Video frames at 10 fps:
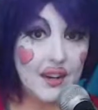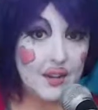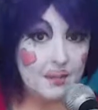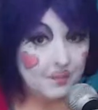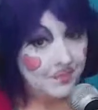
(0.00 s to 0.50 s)

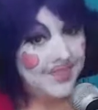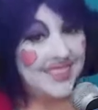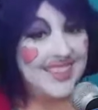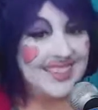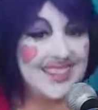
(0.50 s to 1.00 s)

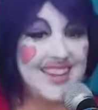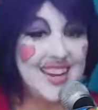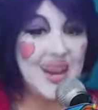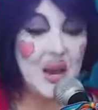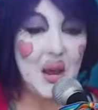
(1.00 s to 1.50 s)

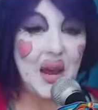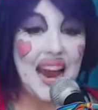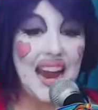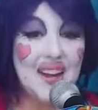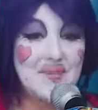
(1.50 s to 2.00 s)

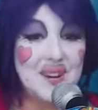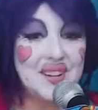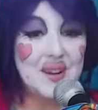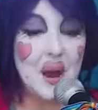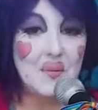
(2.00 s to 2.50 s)
hey
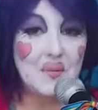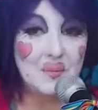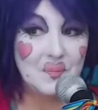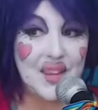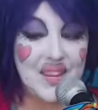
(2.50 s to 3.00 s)
Wanda,
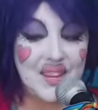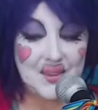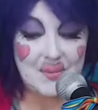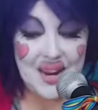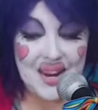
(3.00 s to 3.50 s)

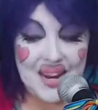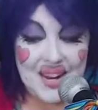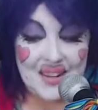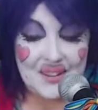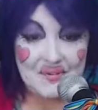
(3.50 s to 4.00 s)
the way
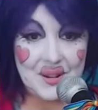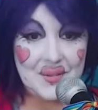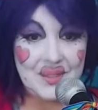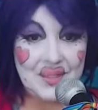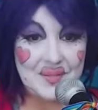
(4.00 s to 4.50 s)

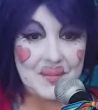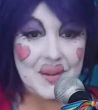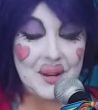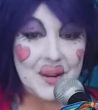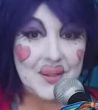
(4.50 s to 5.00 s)
frequently
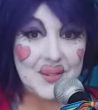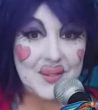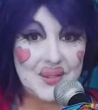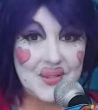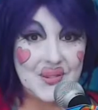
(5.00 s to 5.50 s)
female
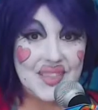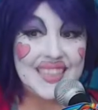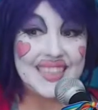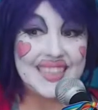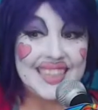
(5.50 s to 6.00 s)
characters are
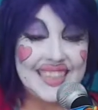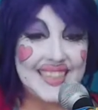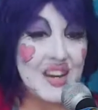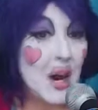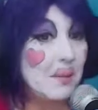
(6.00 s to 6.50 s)
treated
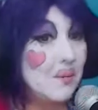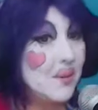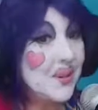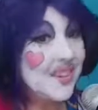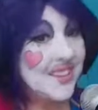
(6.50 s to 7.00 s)
in comic
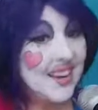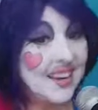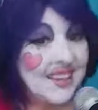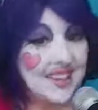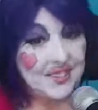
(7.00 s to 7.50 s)
books.
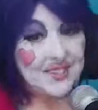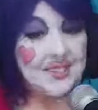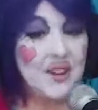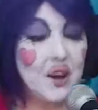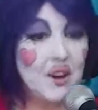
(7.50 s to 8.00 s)
They are
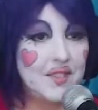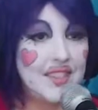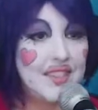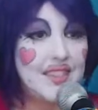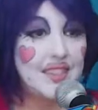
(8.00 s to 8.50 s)
often